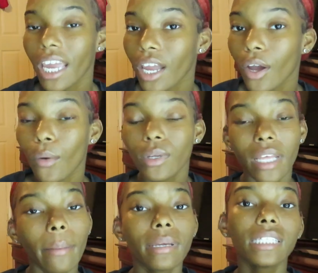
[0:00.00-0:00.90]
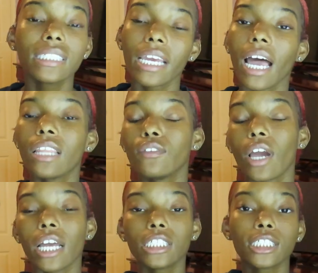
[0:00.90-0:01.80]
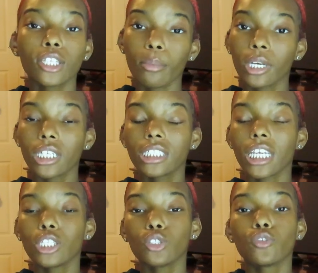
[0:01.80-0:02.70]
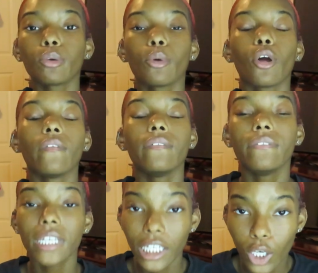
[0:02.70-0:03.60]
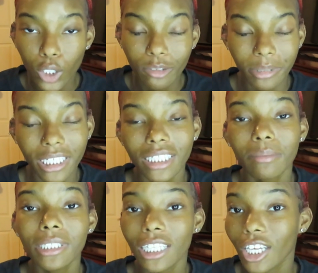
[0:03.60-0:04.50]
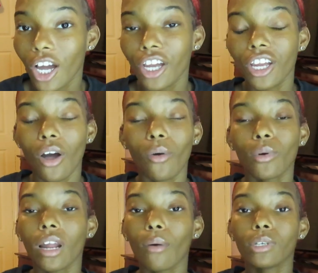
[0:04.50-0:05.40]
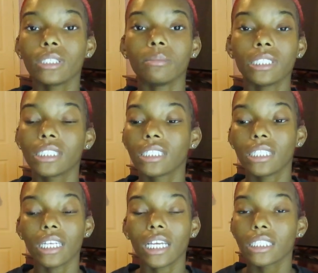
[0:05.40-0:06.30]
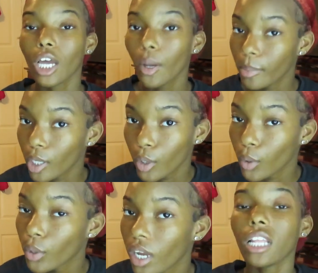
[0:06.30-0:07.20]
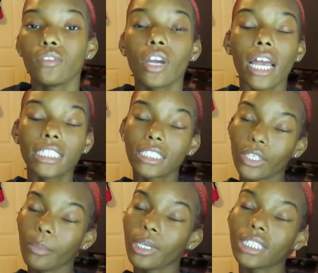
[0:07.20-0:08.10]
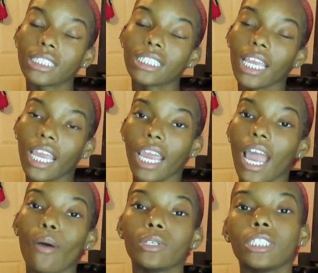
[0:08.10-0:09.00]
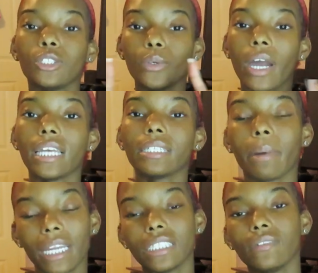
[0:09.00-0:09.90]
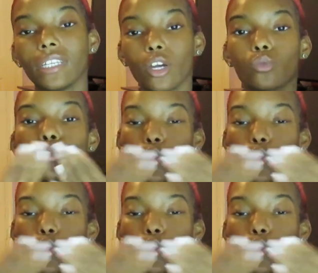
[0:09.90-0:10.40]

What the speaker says: And with that being said, I love you guys so much. Stay tuned for more videos, because I'm telling y'all will not want to miss the next upload. I love you guys so much, and I will see you guys in my next video.